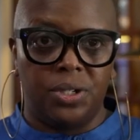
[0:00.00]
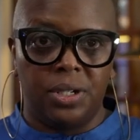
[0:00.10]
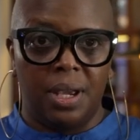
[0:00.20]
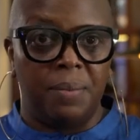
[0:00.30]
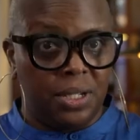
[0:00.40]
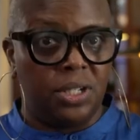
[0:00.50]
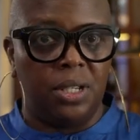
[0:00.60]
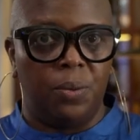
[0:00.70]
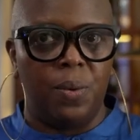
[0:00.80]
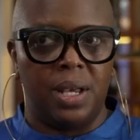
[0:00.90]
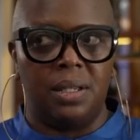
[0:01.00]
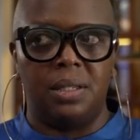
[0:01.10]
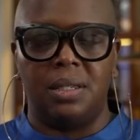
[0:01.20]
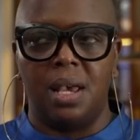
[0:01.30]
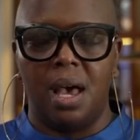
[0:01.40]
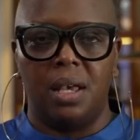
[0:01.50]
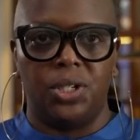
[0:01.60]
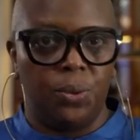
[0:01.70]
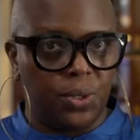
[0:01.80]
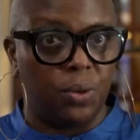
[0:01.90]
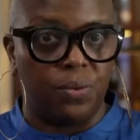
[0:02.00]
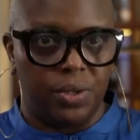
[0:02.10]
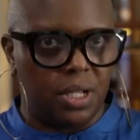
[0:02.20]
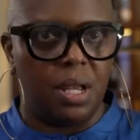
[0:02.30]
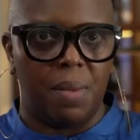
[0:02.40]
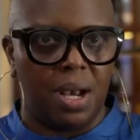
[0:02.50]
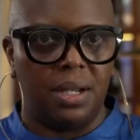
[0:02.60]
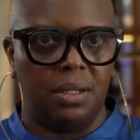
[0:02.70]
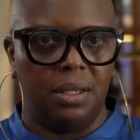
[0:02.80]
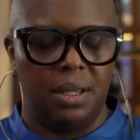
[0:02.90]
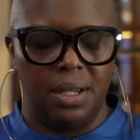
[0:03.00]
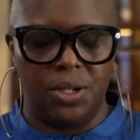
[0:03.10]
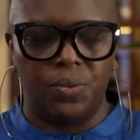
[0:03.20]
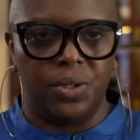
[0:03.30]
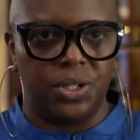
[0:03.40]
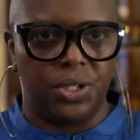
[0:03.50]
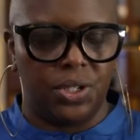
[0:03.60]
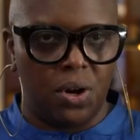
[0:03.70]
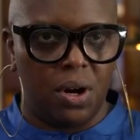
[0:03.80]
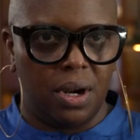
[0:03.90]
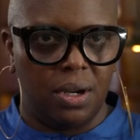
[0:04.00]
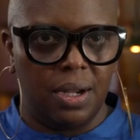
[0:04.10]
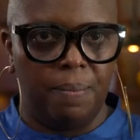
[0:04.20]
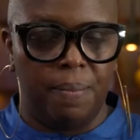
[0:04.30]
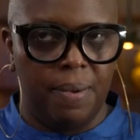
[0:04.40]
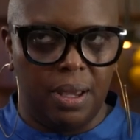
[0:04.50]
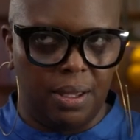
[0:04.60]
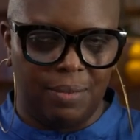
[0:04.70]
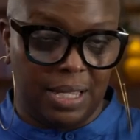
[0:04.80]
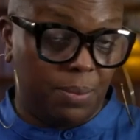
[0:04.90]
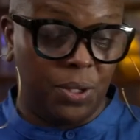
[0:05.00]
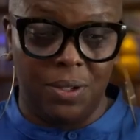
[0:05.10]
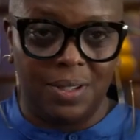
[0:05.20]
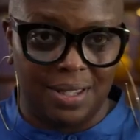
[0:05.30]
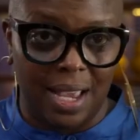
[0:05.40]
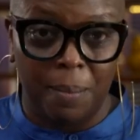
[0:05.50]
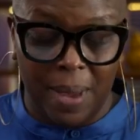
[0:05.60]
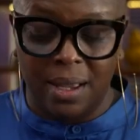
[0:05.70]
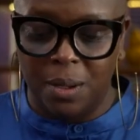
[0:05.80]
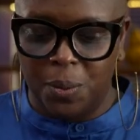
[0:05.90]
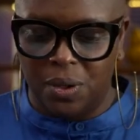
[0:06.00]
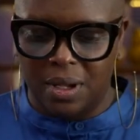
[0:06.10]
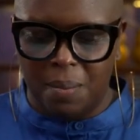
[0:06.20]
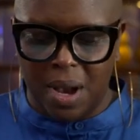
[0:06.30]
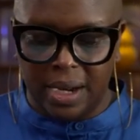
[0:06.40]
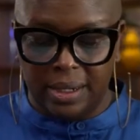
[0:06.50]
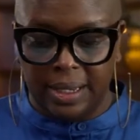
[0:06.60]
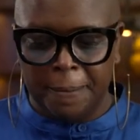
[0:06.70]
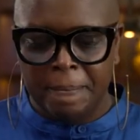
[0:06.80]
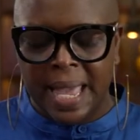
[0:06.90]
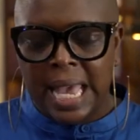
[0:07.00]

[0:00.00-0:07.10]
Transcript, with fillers: She, I mean, she was uh, she was a real commodity and a real star. A, a, I suppose you'd say a bankable commodity.